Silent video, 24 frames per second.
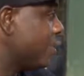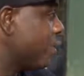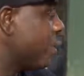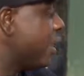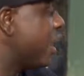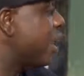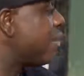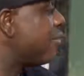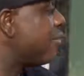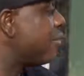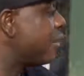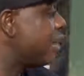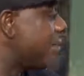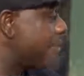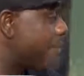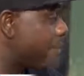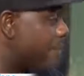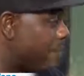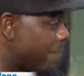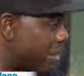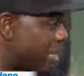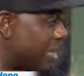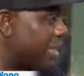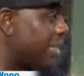We have
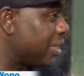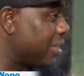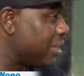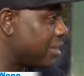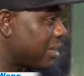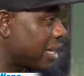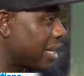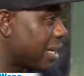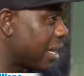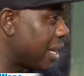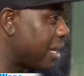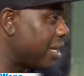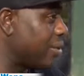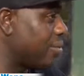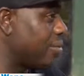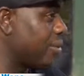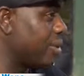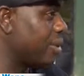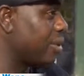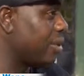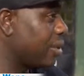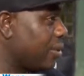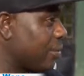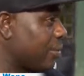the biggest
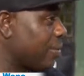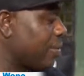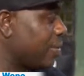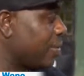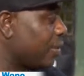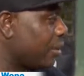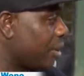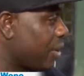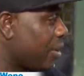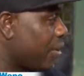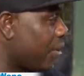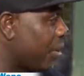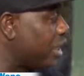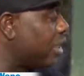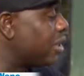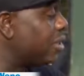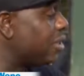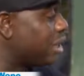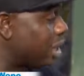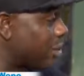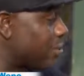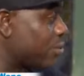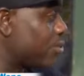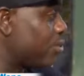academy when
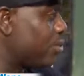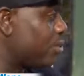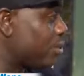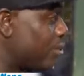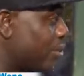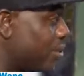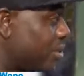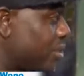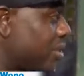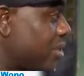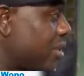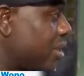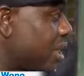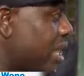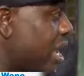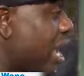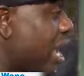it comes to dogs.